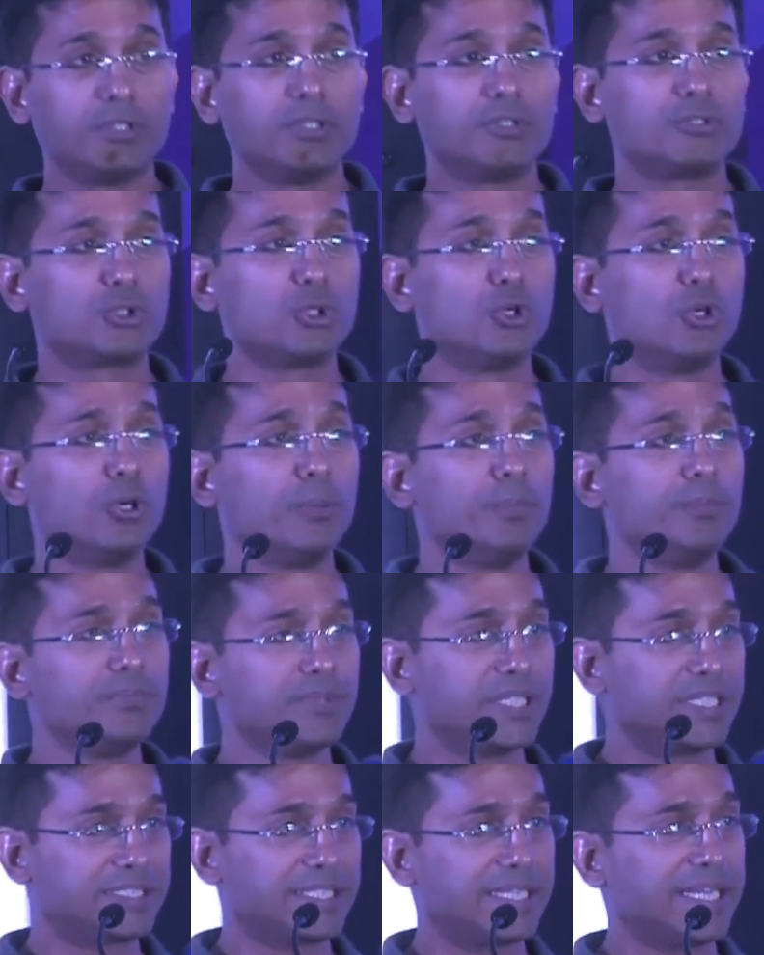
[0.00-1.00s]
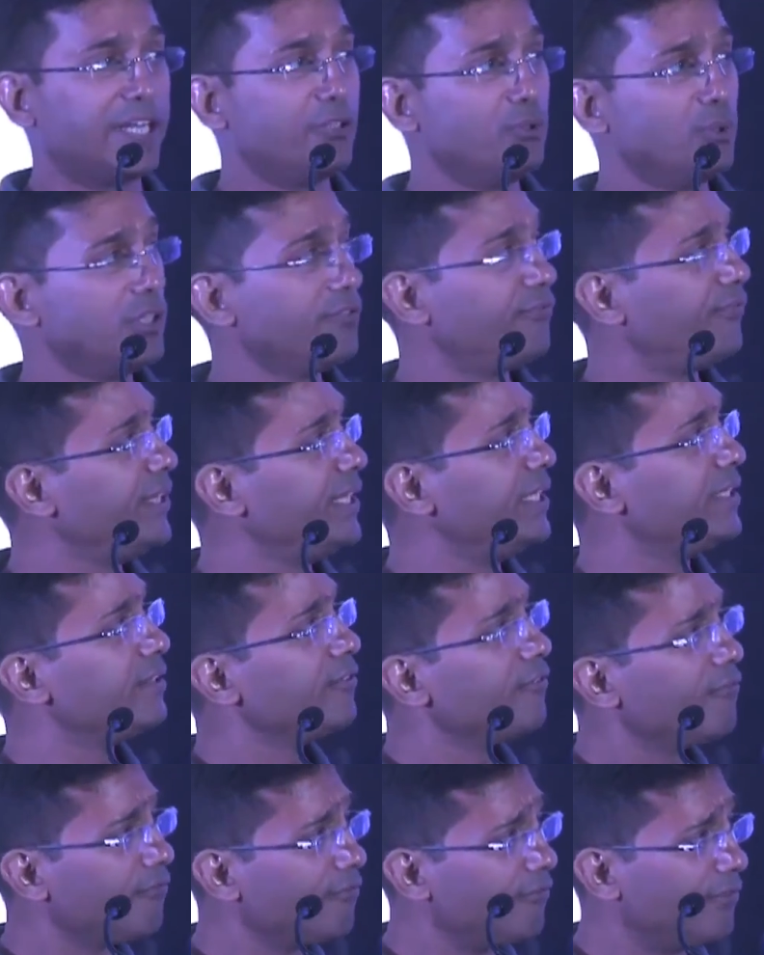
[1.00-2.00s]
So that's an annual fee,
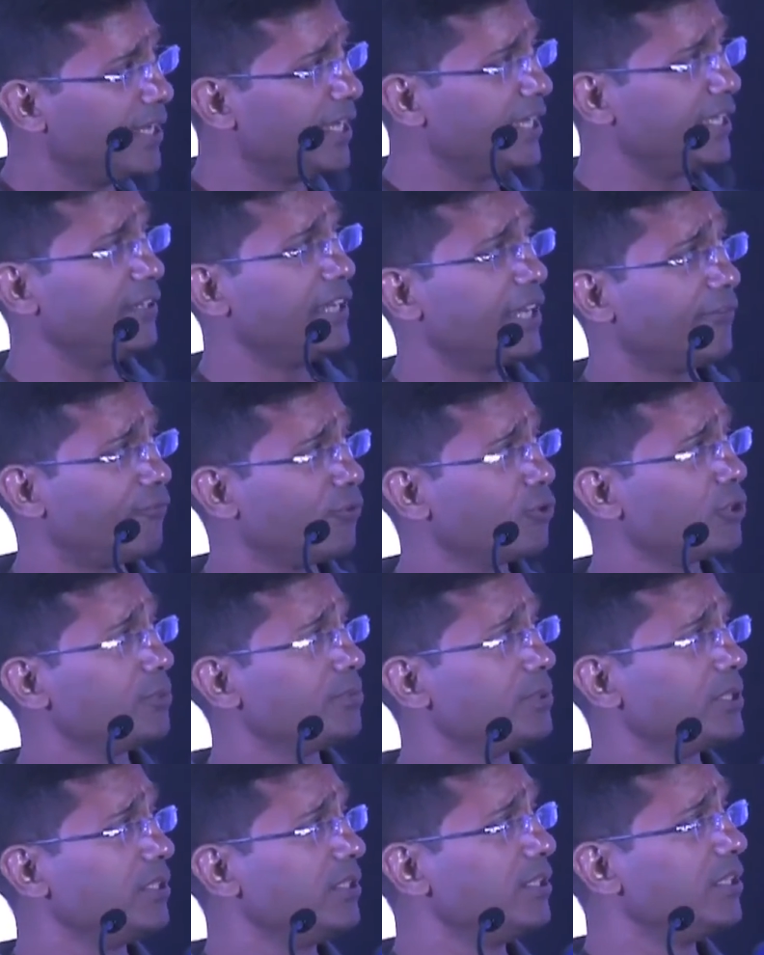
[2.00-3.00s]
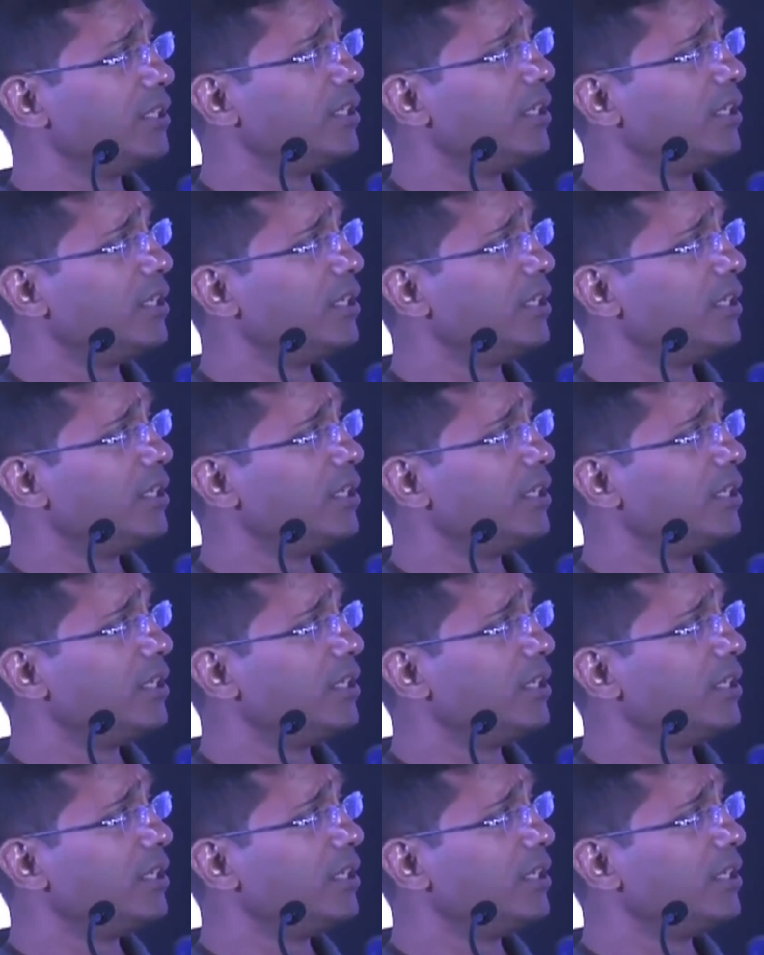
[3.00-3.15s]
very affordable.